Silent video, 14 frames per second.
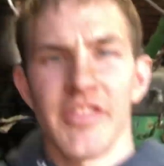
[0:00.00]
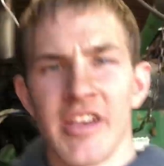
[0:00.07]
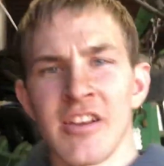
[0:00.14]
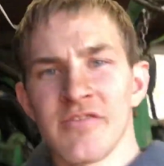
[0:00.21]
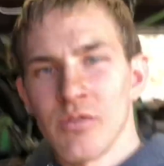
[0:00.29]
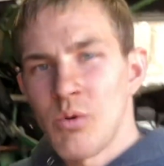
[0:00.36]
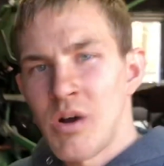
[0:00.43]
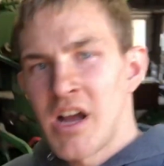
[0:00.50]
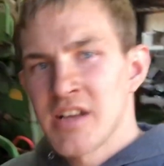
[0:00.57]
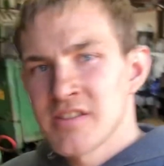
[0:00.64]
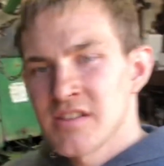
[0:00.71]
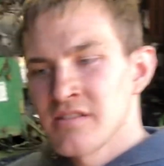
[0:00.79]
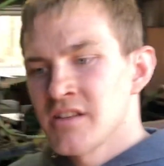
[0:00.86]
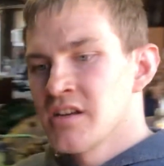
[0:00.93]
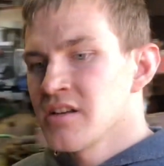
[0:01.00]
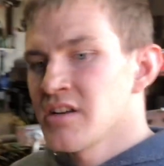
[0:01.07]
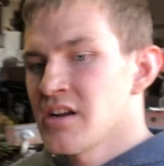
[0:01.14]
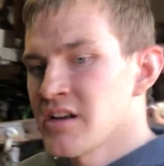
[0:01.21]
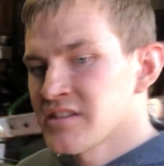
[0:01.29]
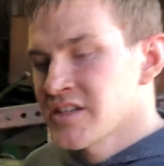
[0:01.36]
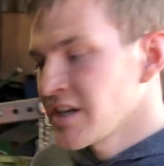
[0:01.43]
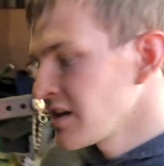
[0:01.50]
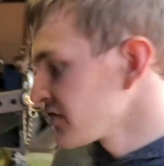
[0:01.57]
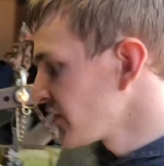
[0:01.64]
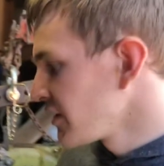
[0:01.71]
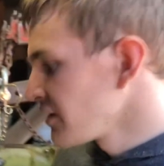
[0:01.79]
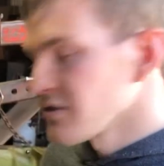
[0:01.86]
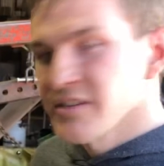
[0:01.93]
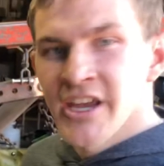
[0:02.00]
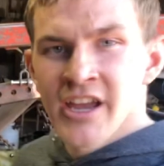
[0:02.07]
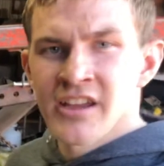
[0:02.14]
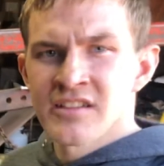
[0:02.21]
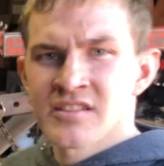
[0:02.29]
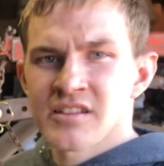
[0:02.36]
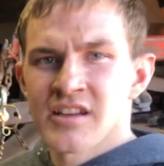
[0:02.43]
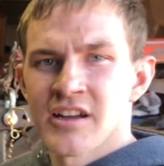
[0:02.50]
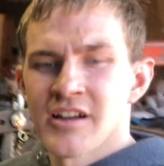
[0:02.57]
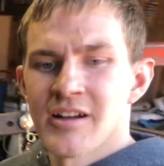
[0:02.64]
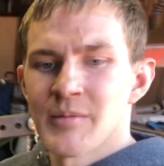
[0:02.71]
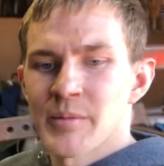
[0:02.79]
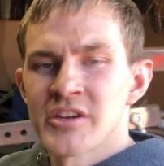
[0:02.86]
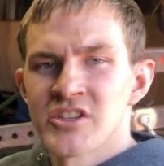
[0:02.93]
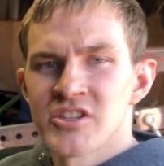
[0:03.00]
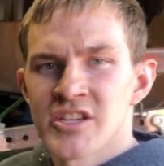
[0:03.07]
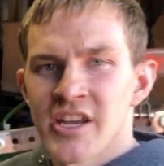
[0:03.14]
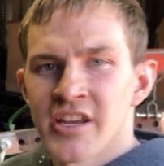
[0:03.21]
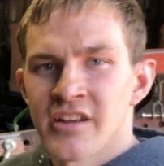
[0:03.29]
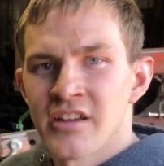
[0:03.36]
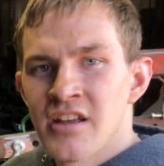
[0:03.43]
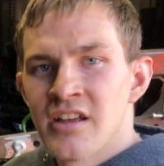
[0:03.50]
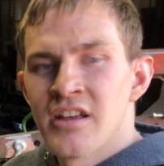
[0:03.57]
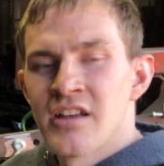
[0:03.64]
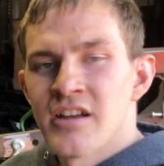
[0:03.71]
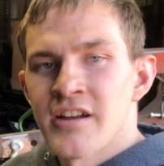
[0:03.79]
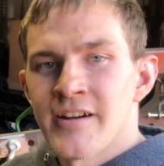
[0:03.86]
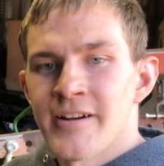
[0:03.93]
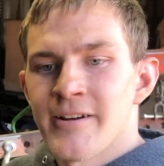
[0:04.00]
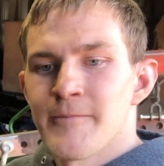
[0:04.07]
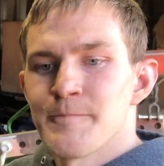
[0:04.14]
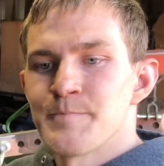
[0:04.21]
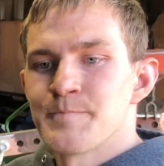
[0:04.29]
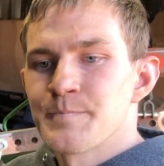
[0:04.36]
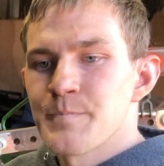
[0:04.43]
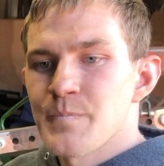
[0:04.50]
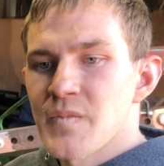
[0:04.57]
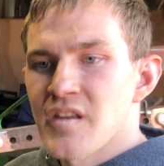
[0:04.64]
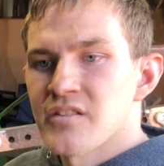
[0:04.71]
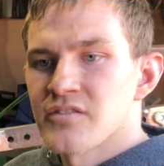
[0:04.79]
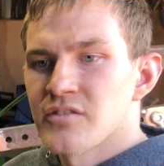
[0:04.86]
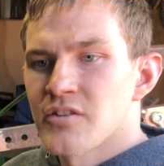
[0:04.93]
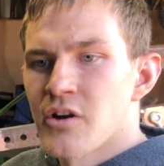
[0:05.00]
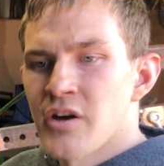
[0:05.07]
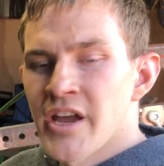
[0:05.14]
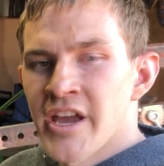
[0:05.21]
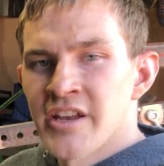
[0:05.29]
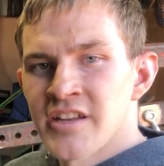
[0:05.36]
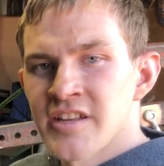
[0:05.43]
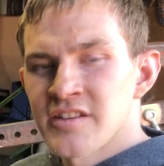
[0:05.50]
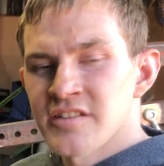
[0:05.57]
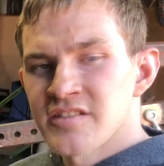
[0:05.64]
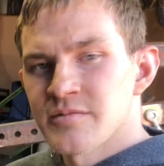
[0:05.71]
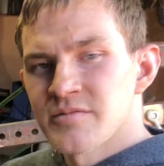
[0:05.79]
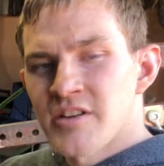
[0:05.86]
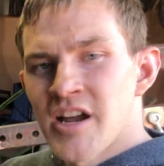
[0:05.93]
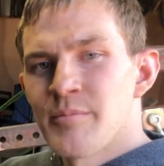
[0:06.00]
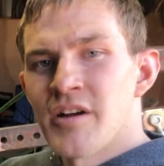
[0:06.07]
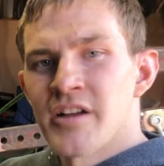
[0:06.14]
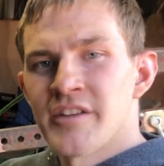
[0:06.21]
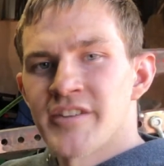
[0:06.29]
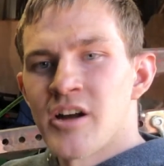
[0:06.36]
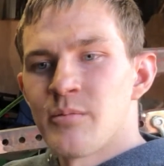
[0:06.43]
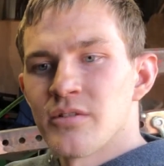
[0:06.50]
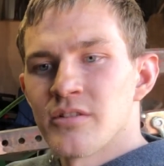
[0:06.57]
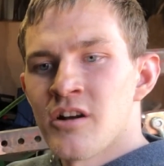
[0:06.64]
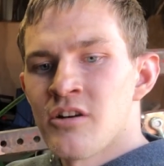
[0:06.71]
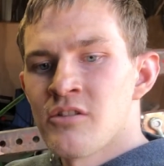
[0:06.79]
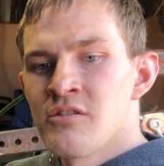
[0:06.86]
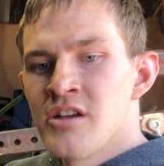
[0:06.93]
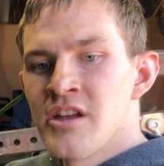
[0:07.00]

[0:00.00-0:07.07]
thanks for watching uh, today's video, guys. Um, appreciate it. Um, go ahead and hit the subscribe button down below